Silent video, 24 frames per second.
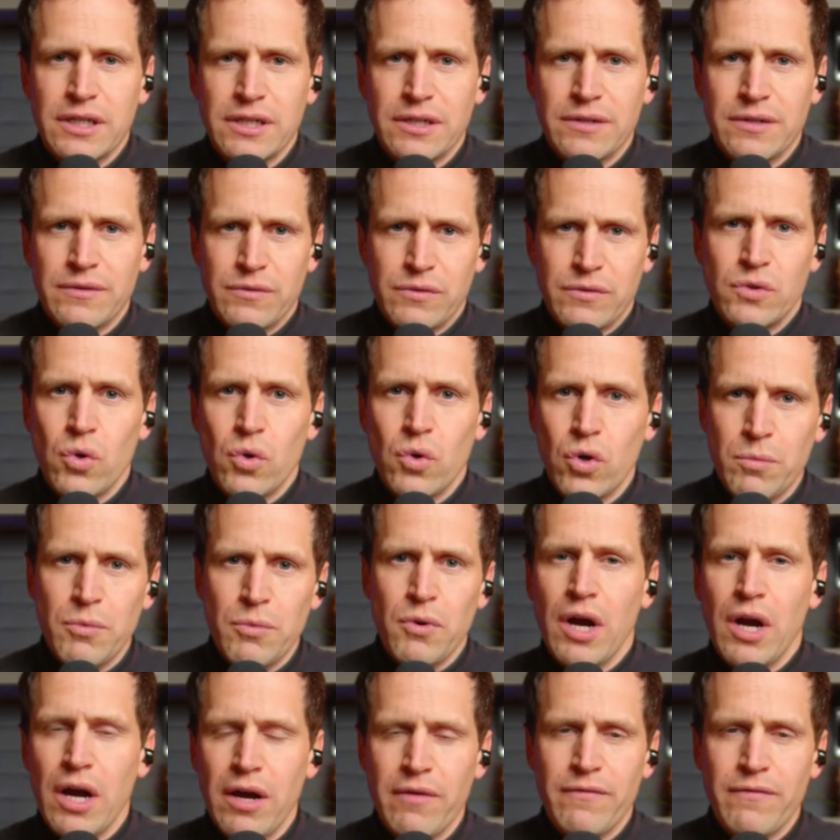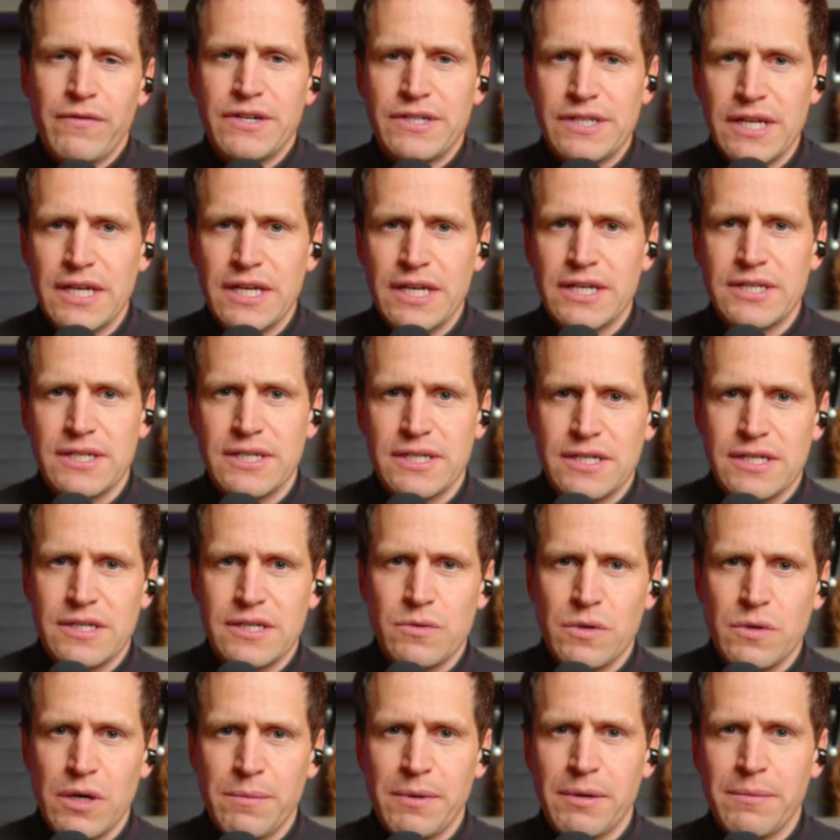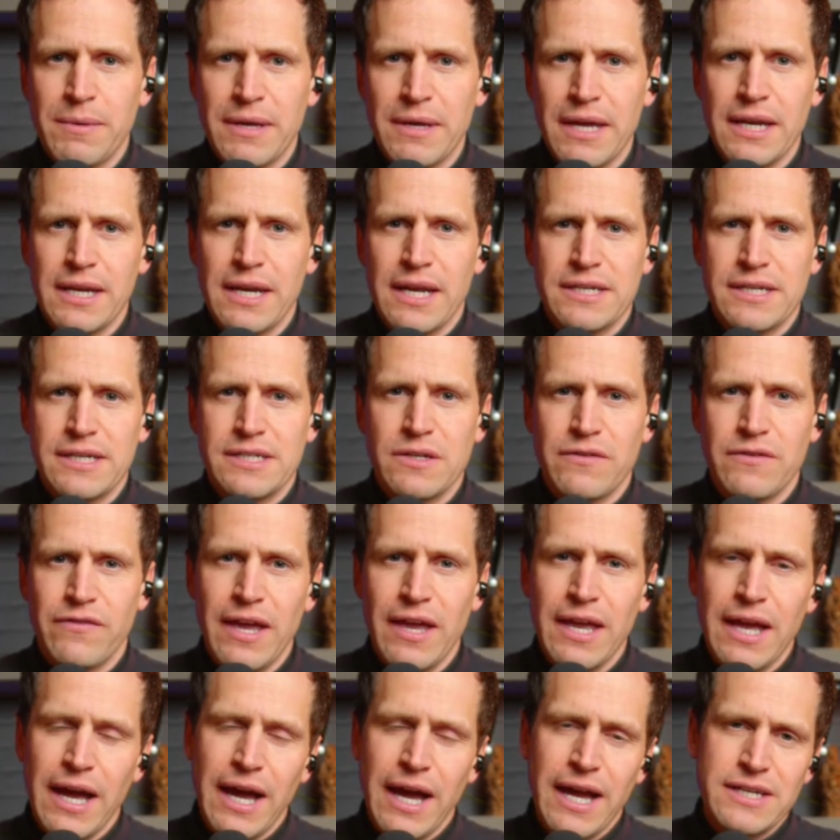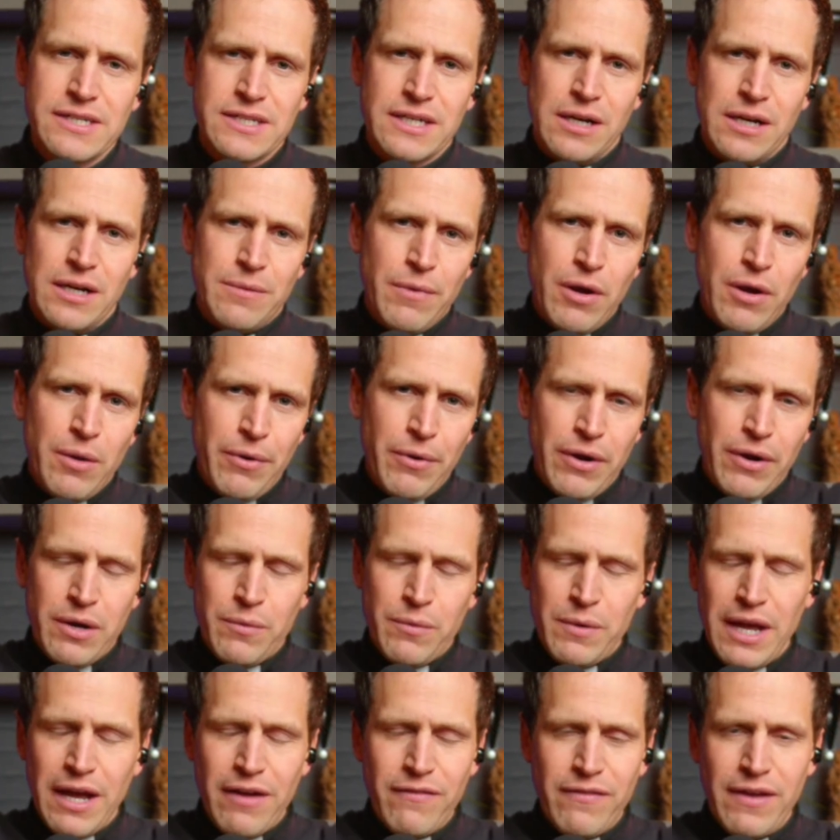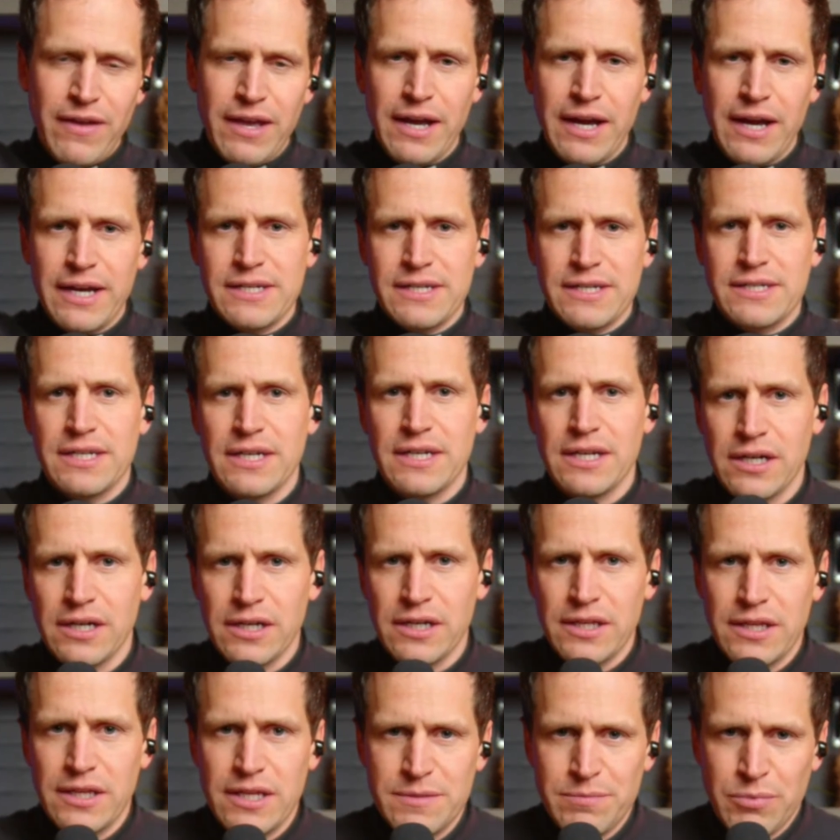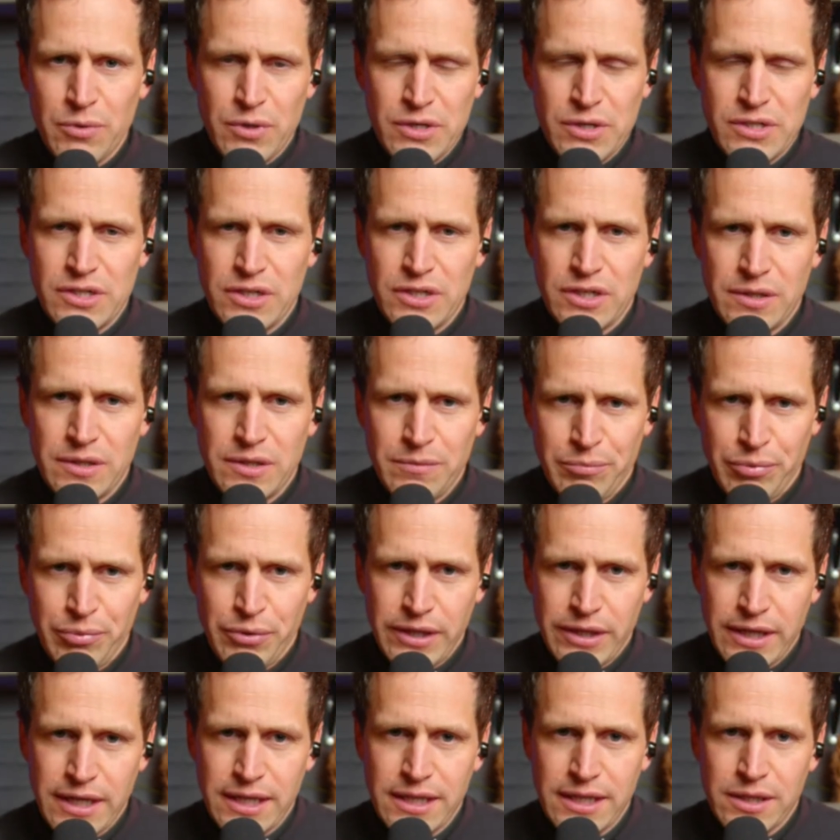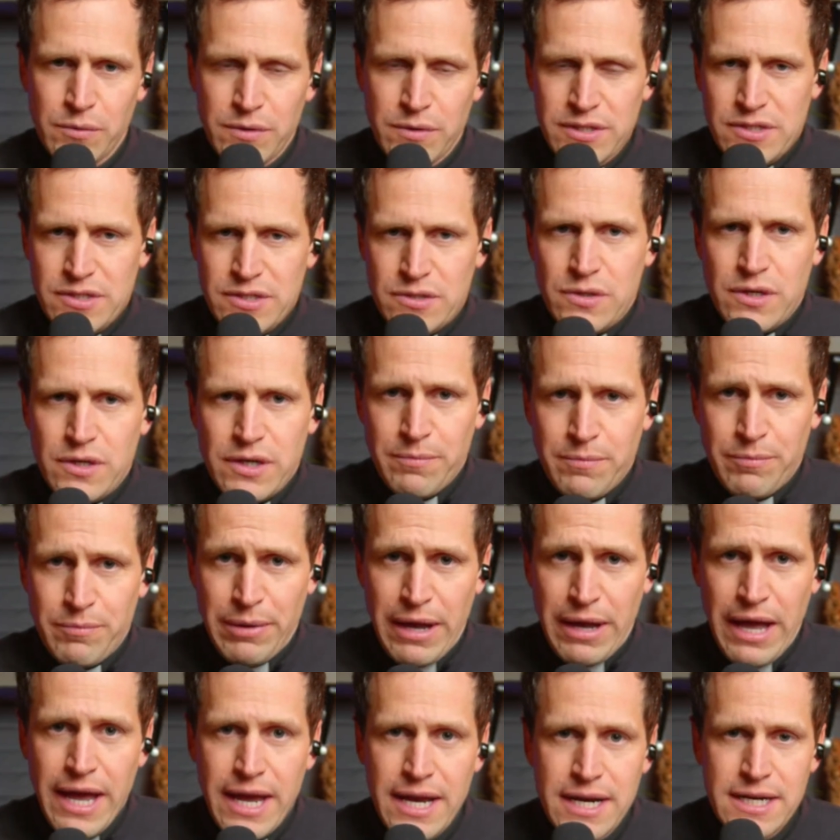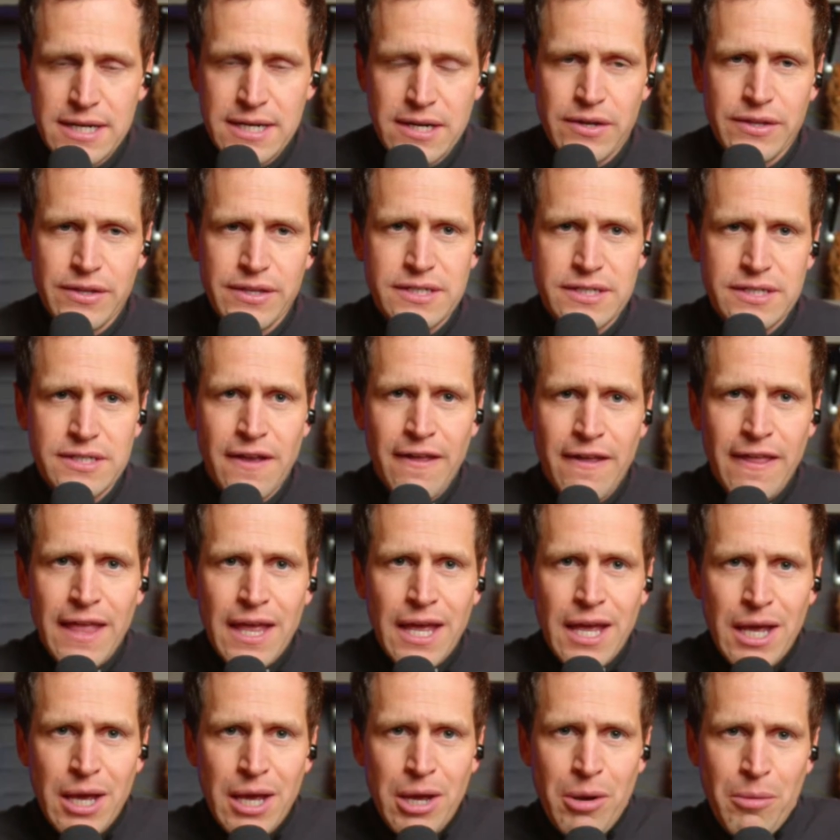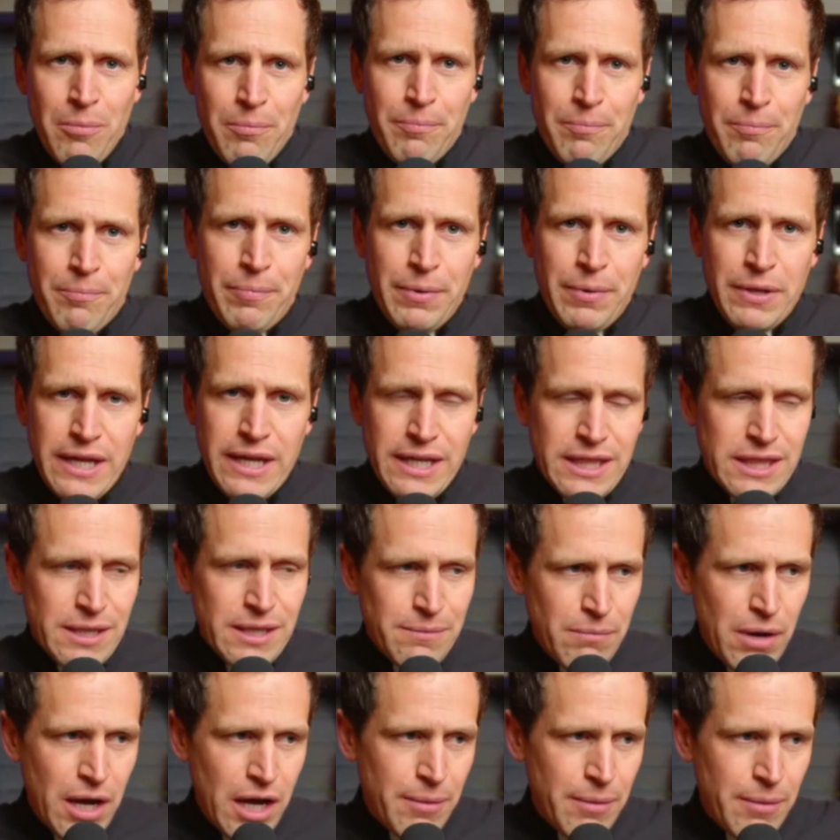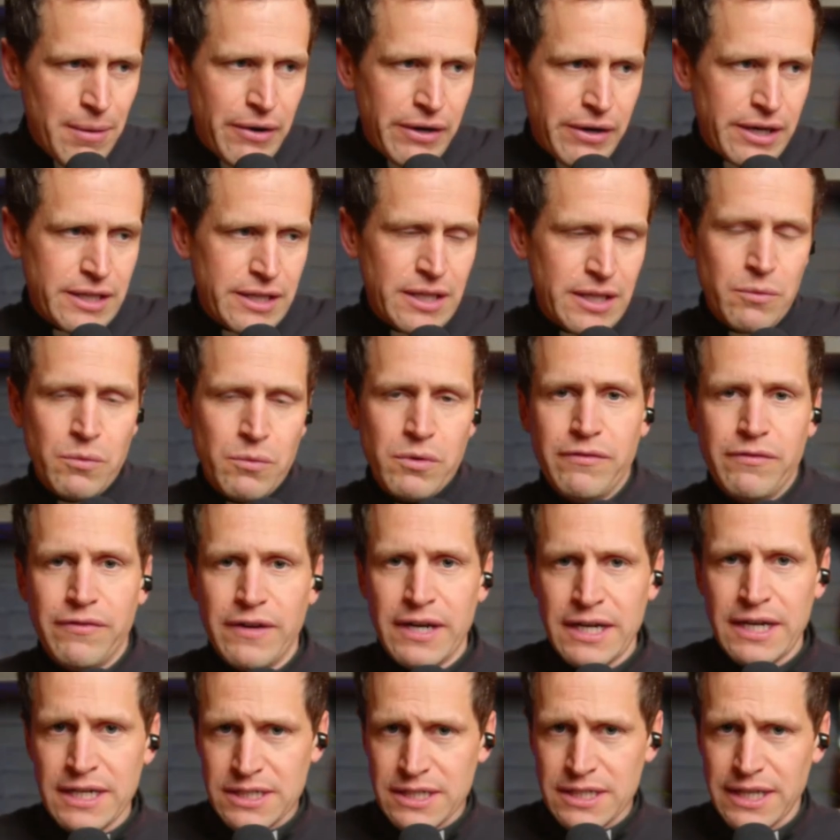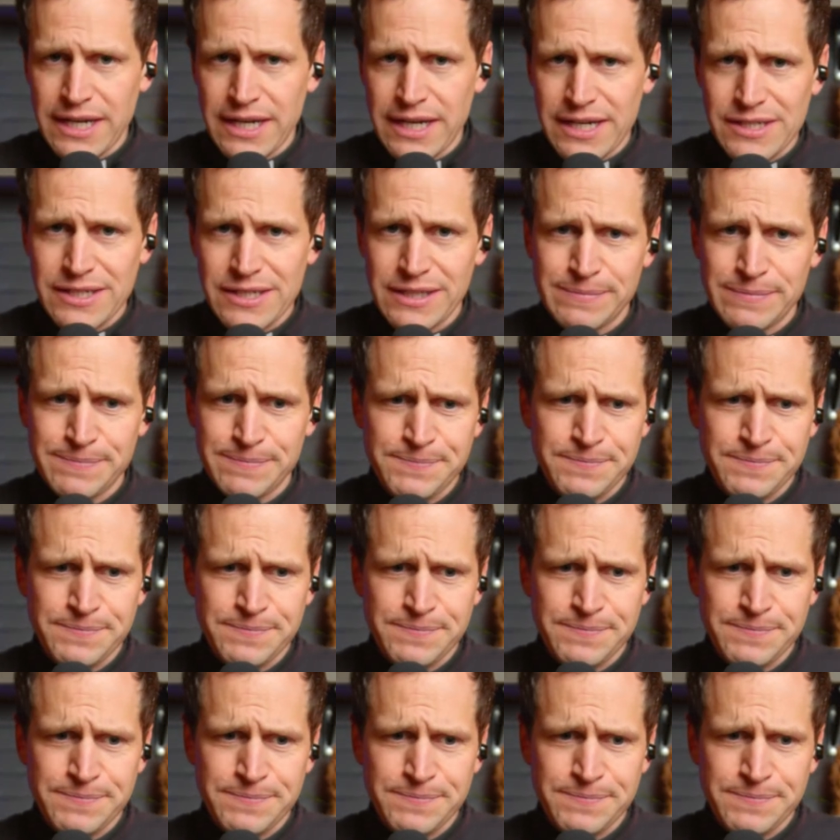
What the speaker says: normal conversations? Is what I'm going to be getting at. See, if AIs come up, all right, we have AIs there. These boys are brilliant. The ones who are behind all this. But like the mob out here that we're evangelizing,